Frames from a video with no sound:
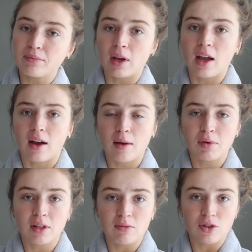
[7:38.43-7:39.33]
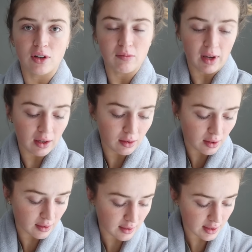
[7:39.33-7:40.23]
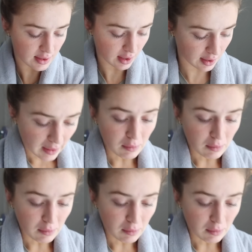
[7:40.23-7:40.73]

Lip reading: But yeah, I put the Mejuri bangle on this side.